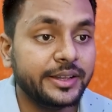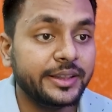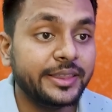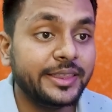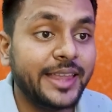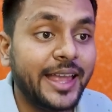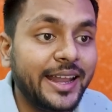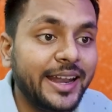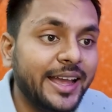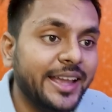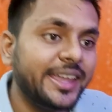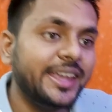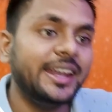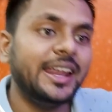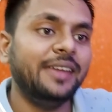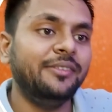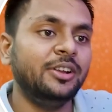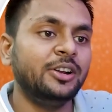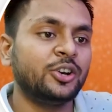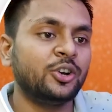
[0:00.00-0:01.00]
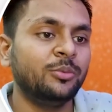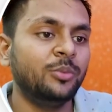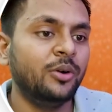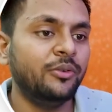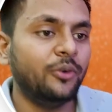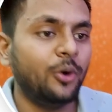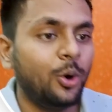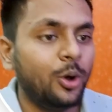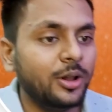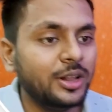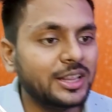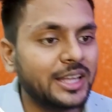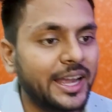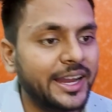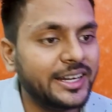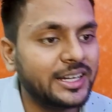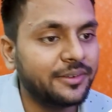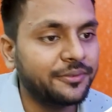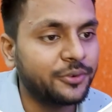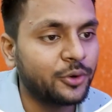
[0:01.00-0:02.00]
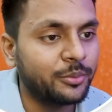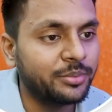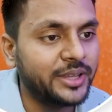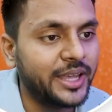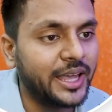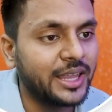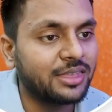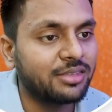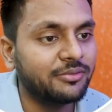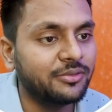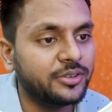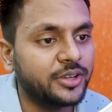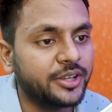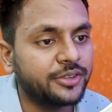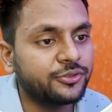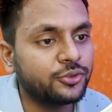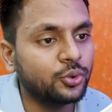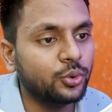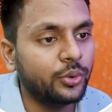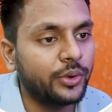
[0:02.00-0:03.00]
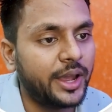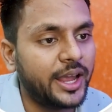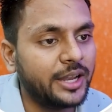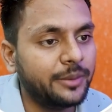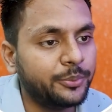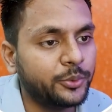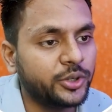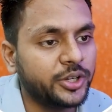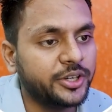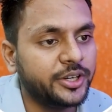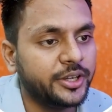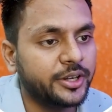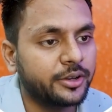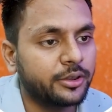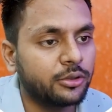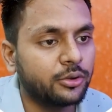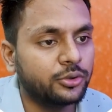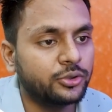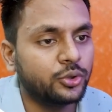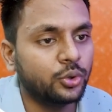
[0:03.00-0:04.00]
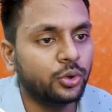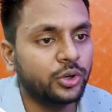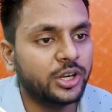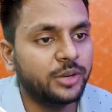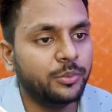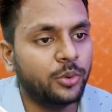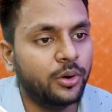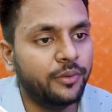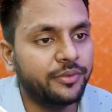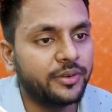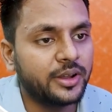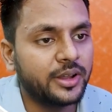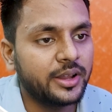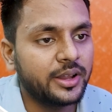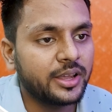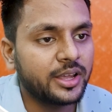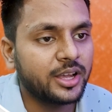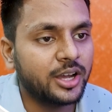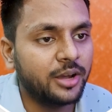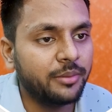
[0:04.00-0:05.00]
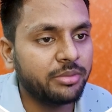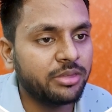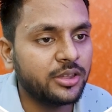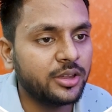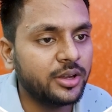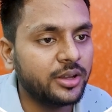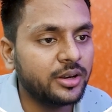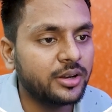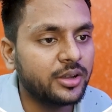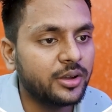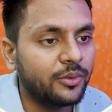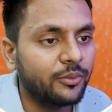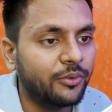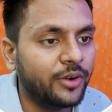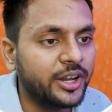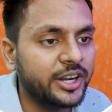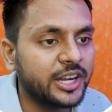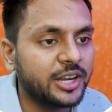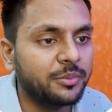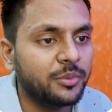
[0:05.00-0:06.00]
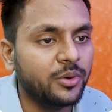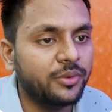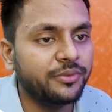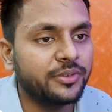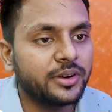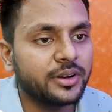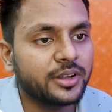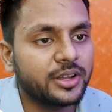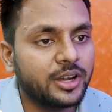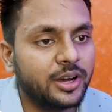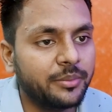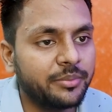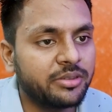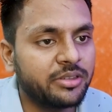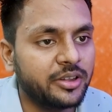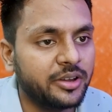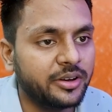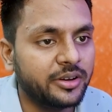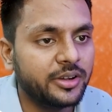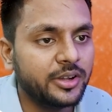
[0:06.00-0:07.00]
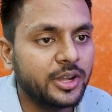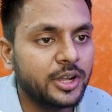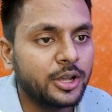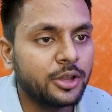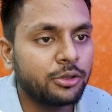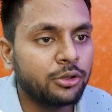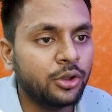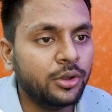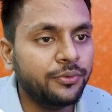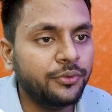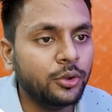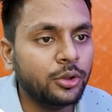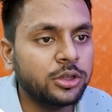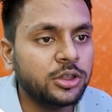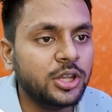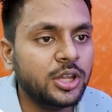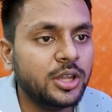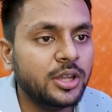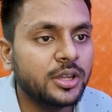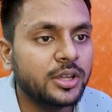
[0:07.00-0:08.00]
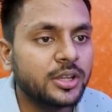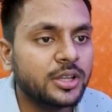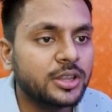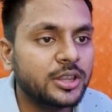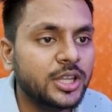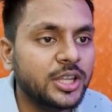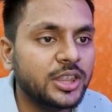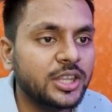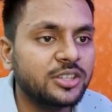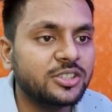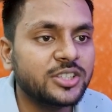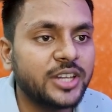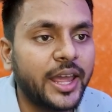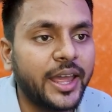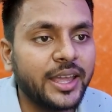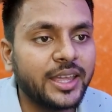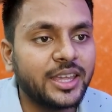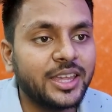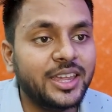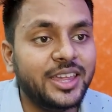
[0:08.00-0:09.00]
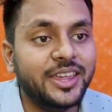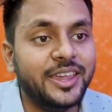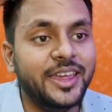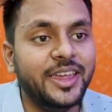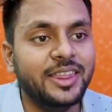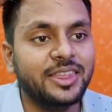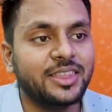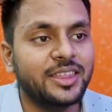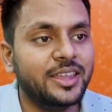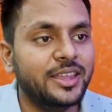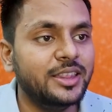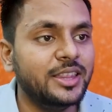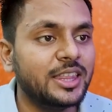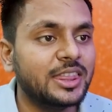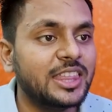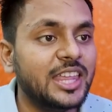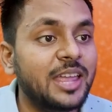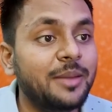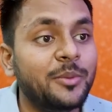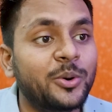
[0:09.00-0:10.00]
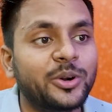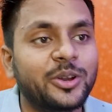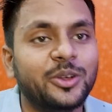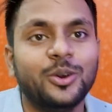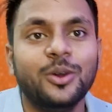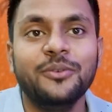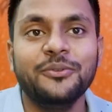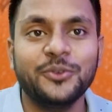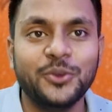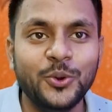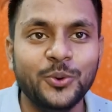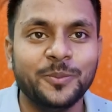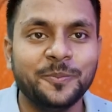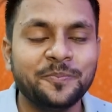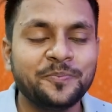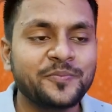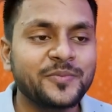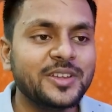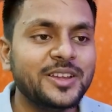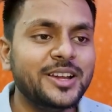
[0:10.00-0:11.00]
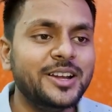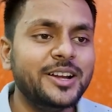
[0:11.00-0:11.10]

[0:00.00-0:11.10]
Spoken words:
Then again I will remove all the item from the S2 and put it here. So 2 remove comes here, 1 remove comes here. So if you see, this stack is in the same order of queue.